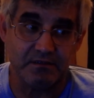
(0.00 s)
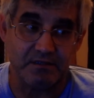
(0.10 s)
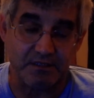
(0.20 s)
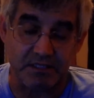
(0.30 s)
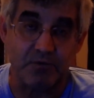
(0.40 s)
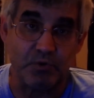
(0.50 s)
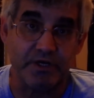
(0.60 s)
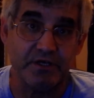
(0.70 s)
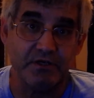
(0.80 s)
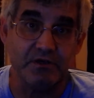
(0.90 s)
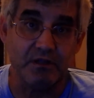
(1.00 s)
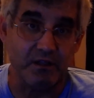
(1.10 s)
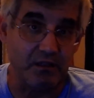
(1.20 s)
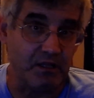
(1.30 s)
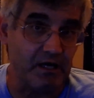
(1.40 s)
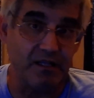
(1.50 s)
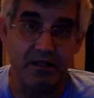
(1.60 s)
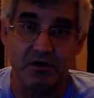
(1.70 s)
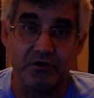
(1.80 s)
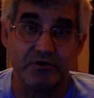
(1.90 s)
that they were here a lot
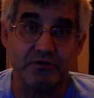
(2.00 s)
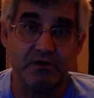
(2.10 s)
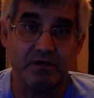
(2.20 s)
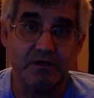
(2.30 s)
longer